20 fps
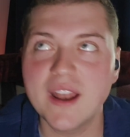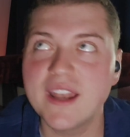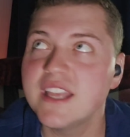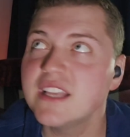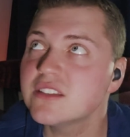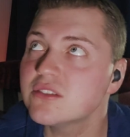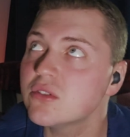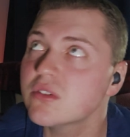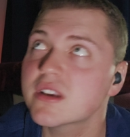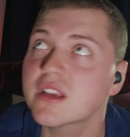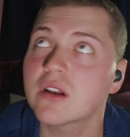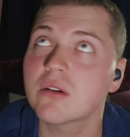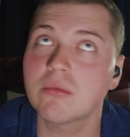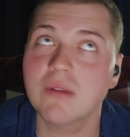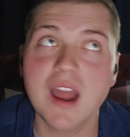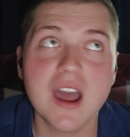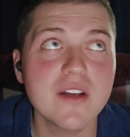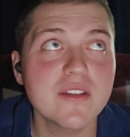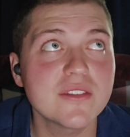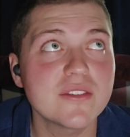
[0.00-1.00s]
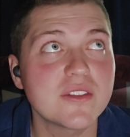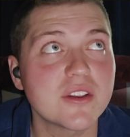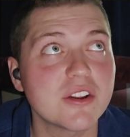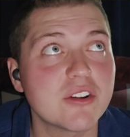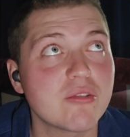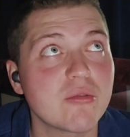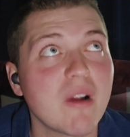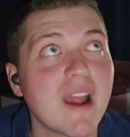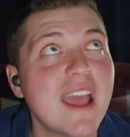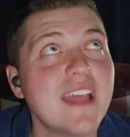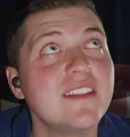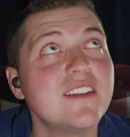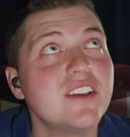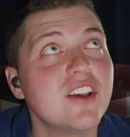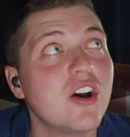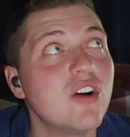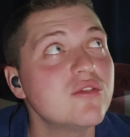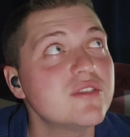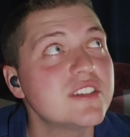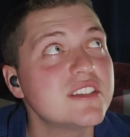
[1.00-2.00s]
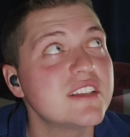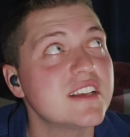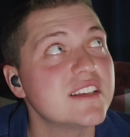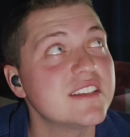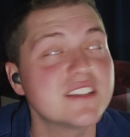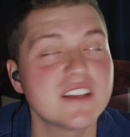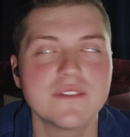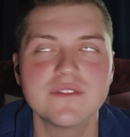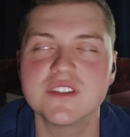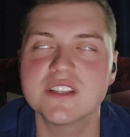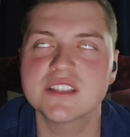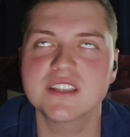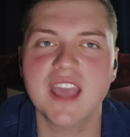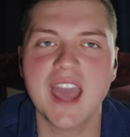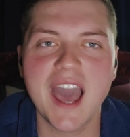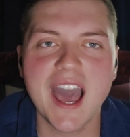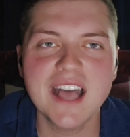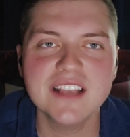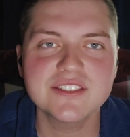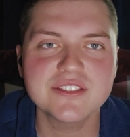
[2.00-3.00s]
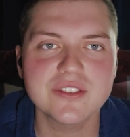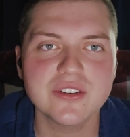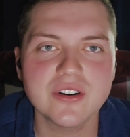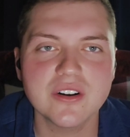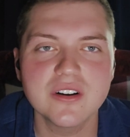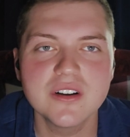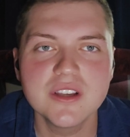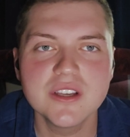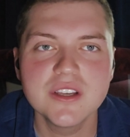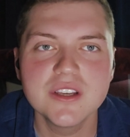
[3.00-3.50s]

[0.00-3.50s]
and he's looking around at the grandioseness of this castle.